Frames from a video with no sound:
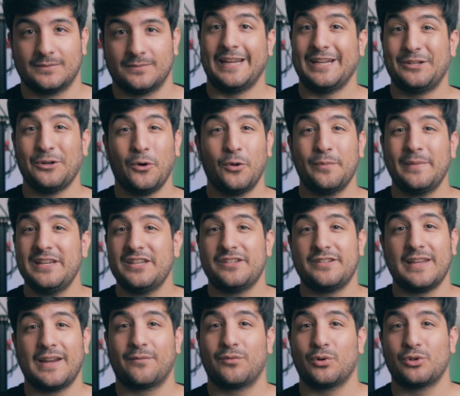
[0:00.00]
He told me
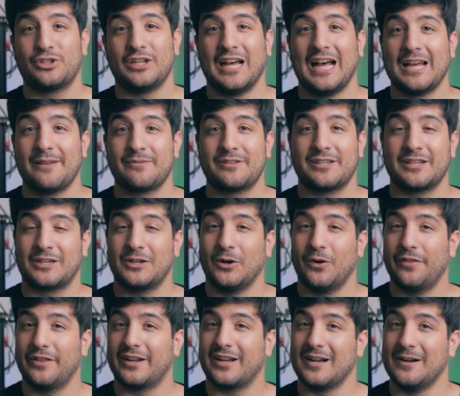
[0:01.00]
several times to
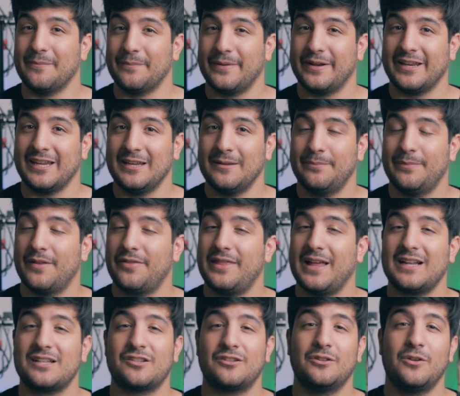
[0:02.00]
call the company, but
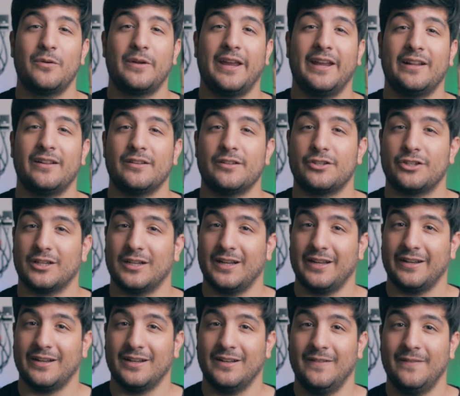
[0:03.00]
that's located in
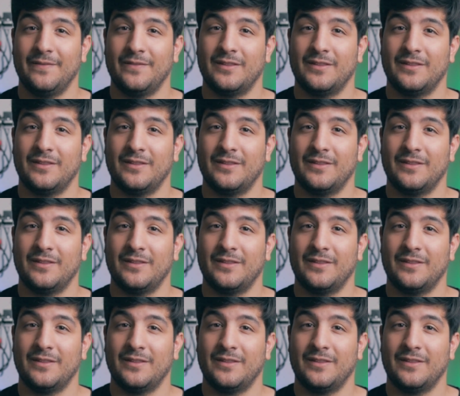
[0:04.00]
China.